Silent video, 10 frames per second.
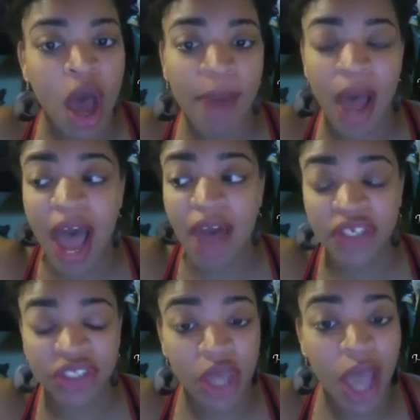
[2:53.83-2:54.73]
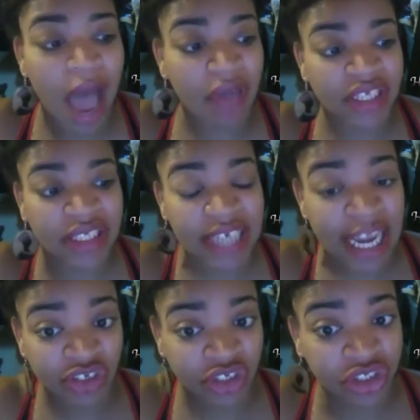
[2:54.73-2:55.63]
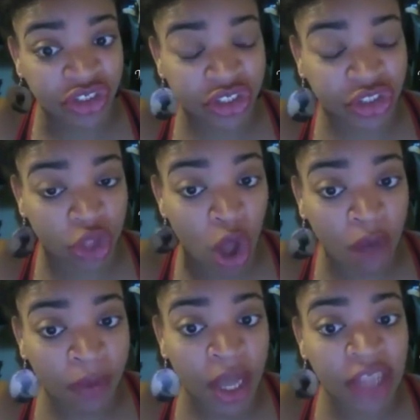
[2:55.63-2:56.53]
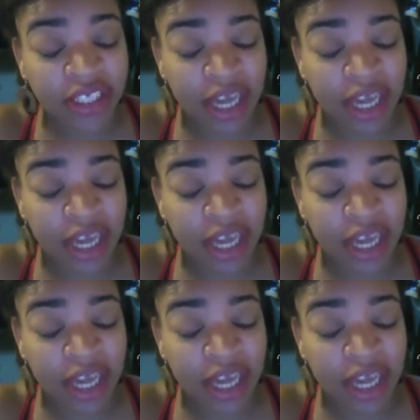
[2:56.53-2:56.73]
about how this nation is just slaughtering us,